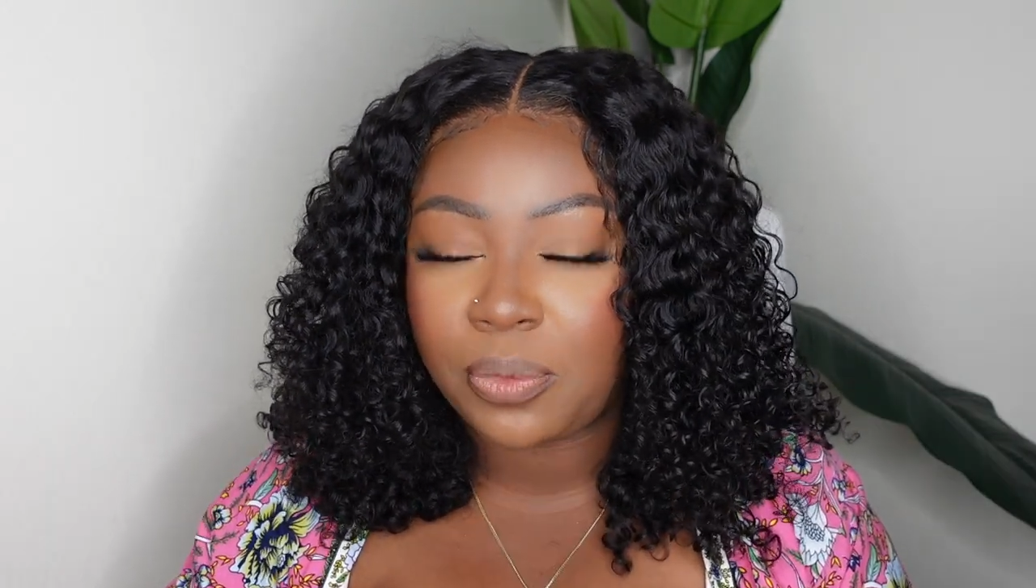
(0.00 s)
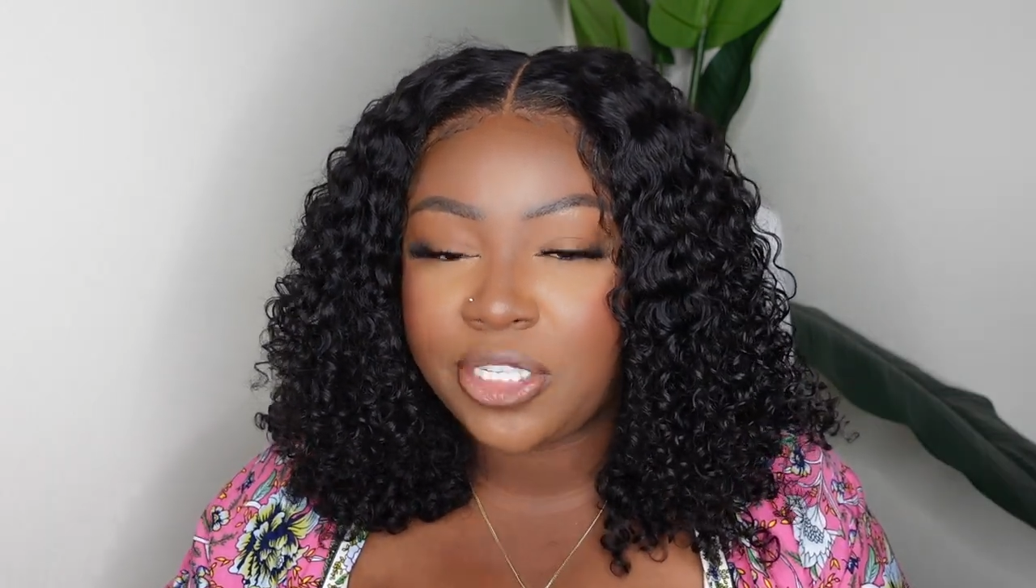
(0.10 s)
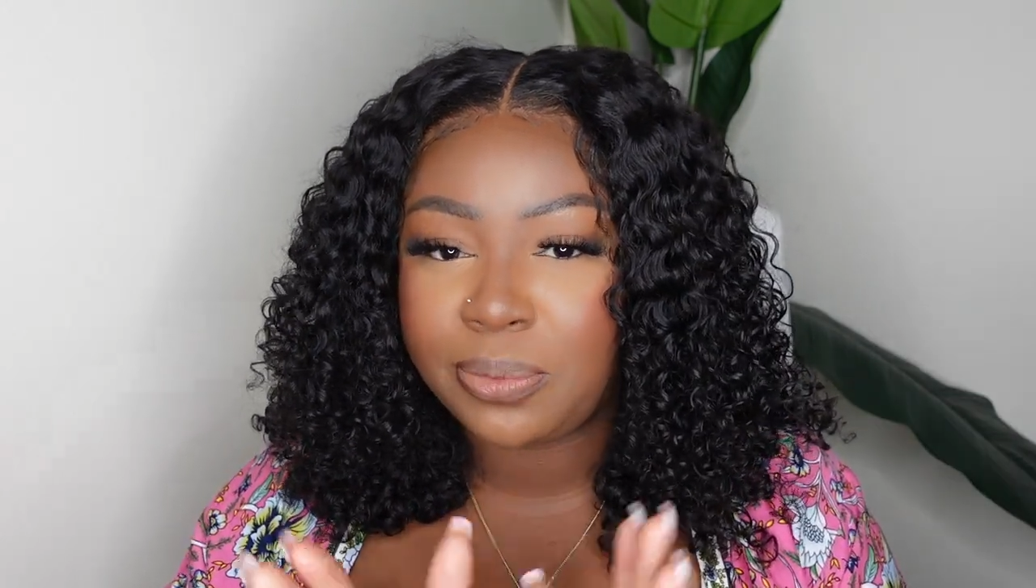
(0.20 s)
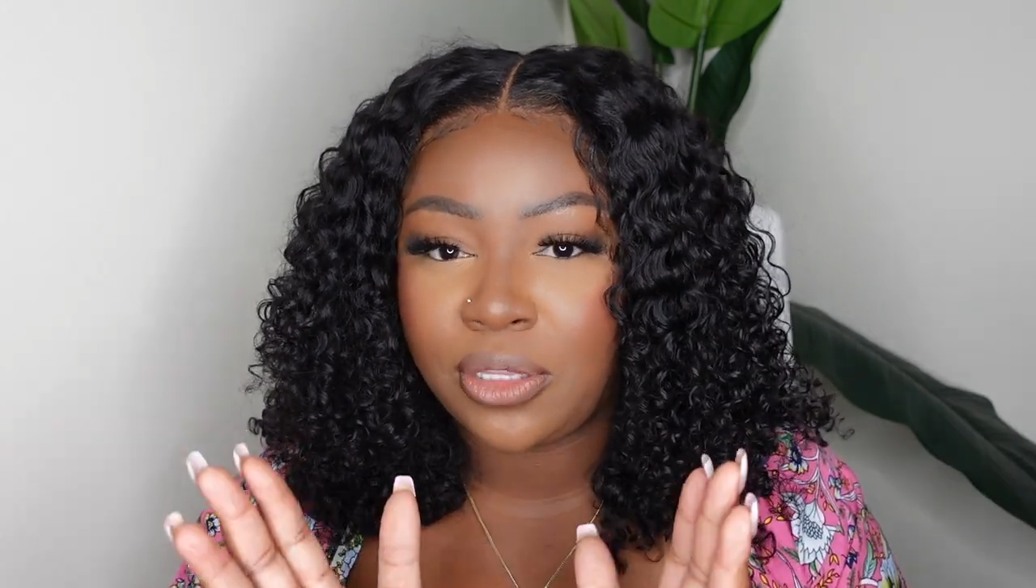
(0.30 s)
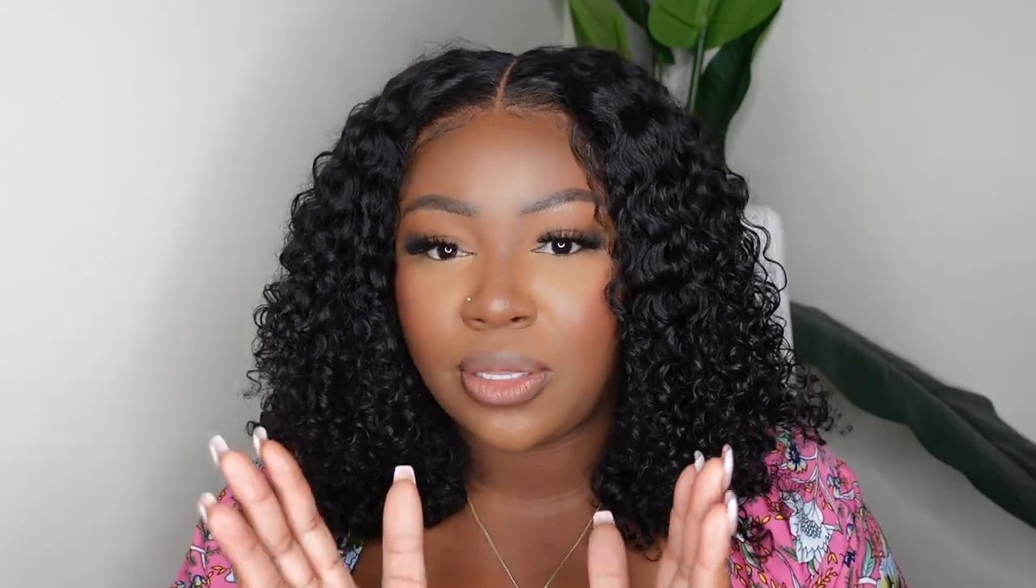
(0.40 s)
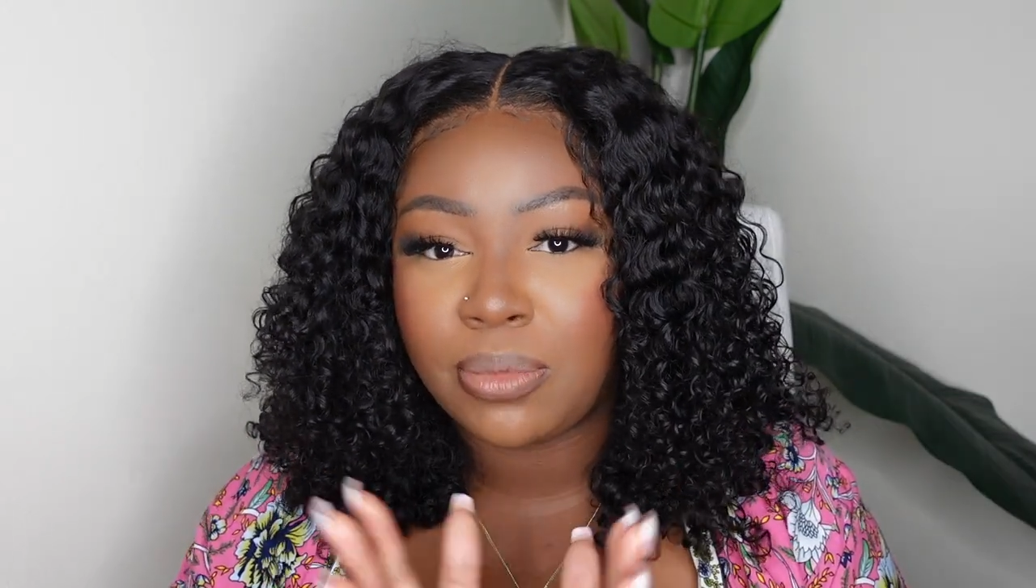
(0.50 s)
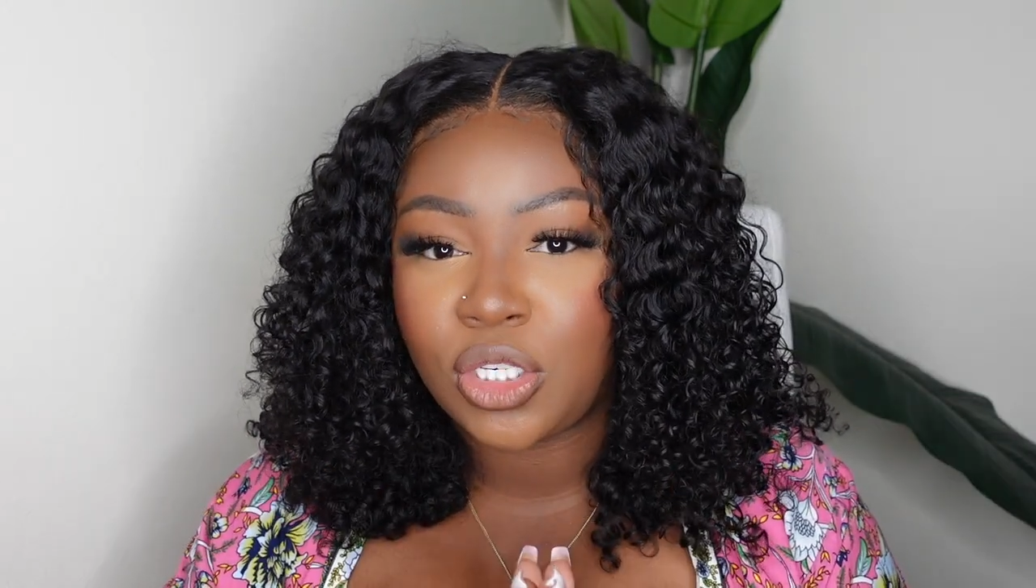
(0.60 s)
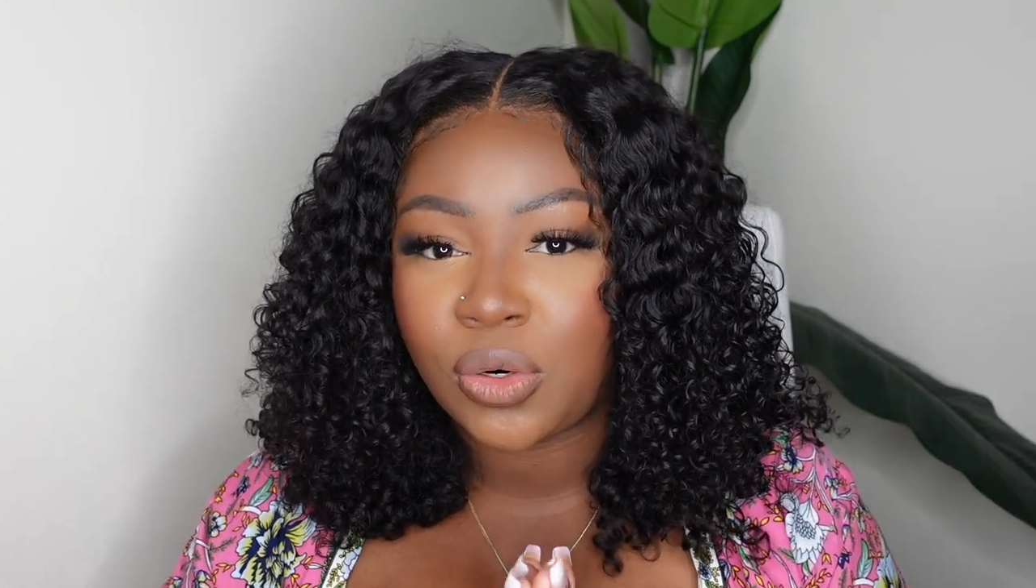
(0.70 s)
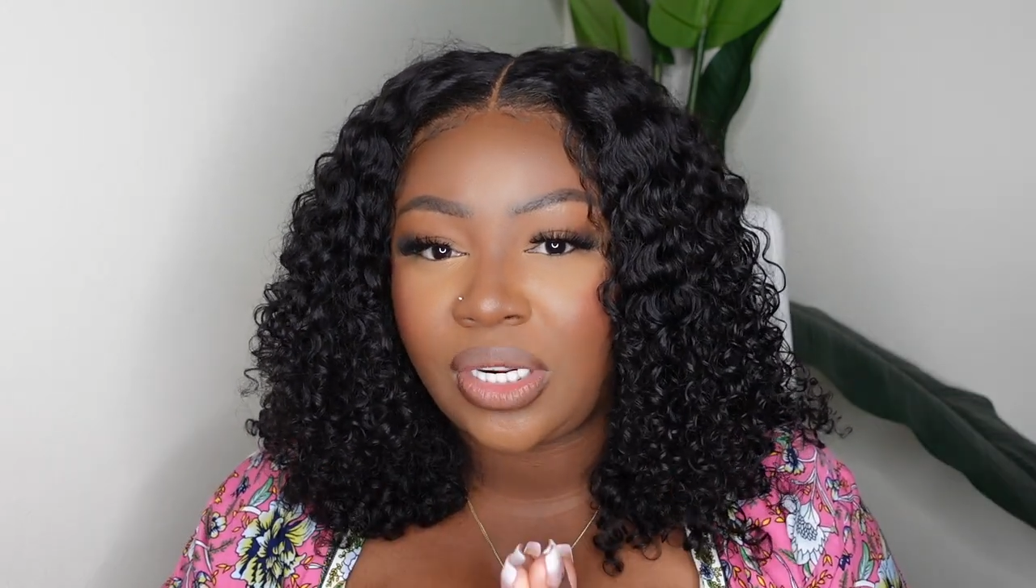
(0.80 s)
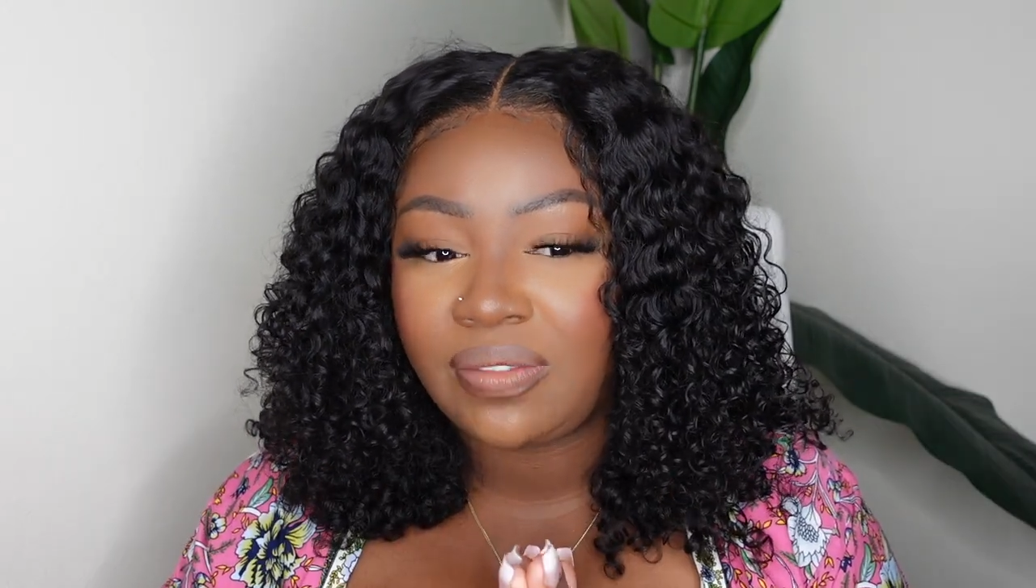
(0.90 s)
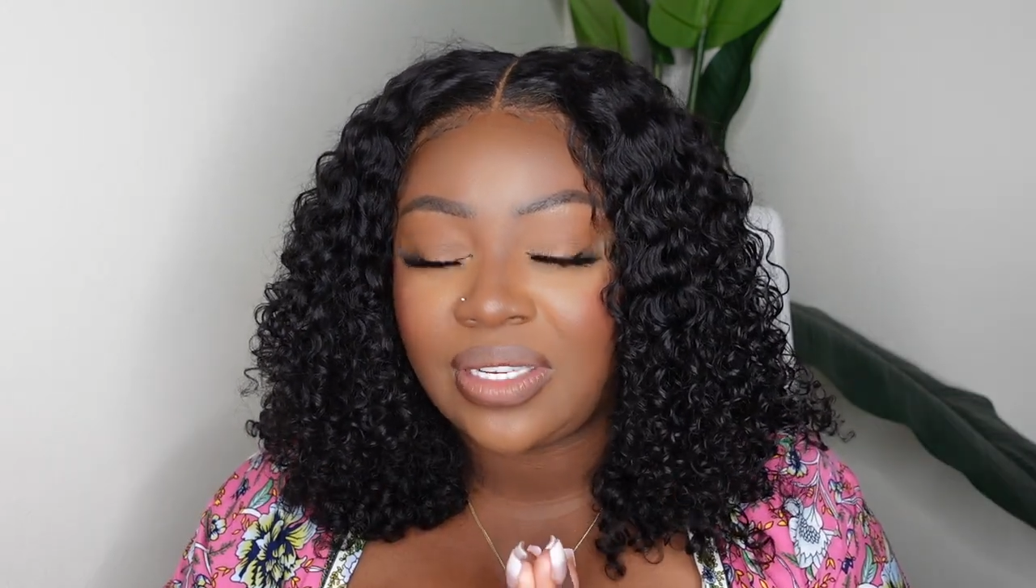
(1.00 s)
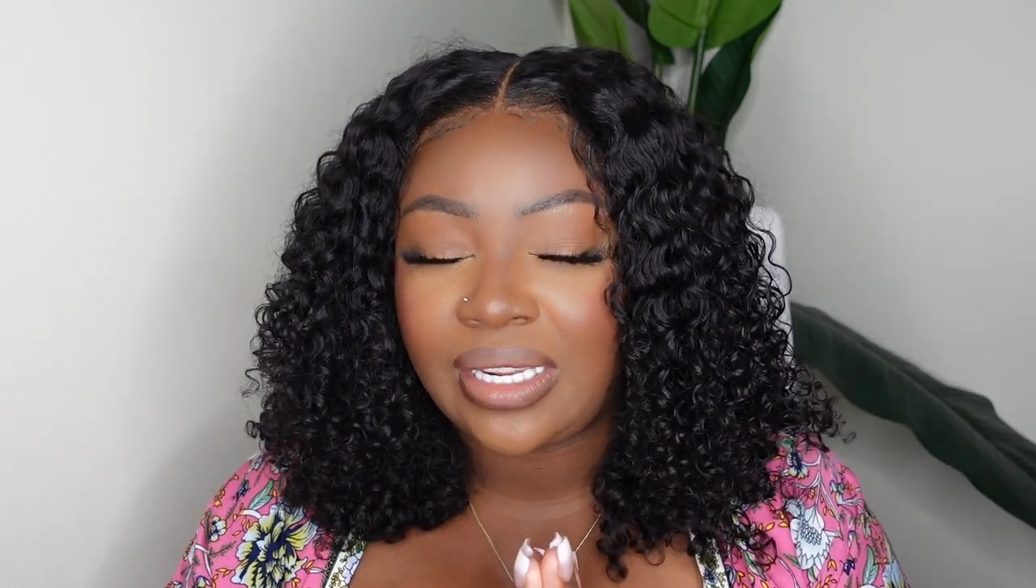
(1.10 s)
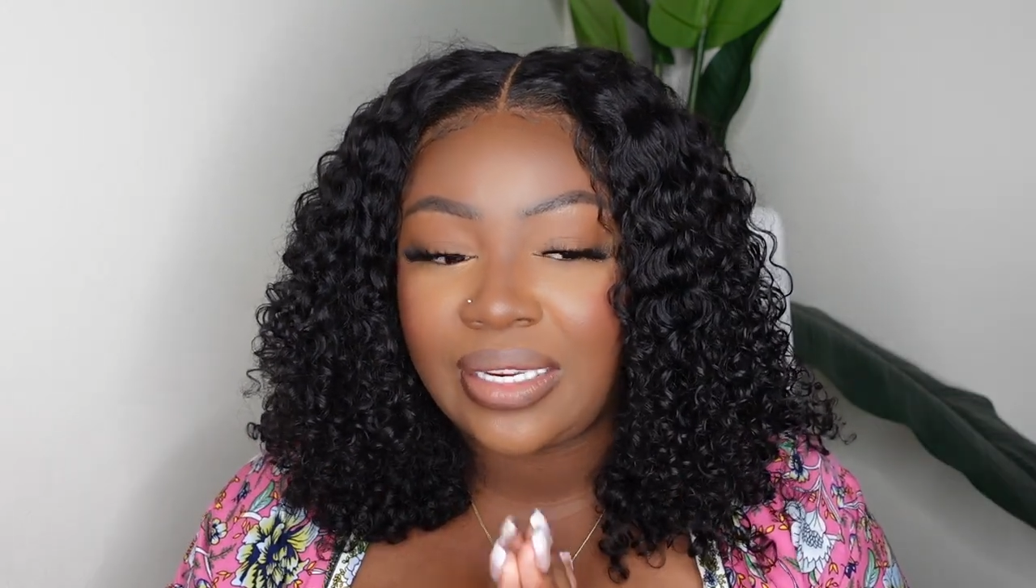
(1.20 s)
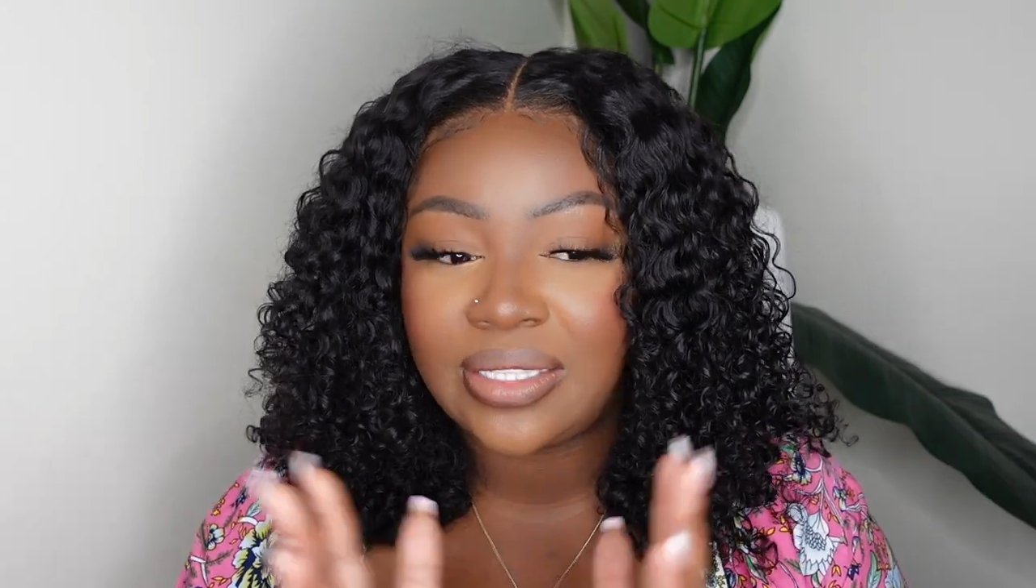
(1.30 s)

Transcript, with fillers: We spent the majority of the day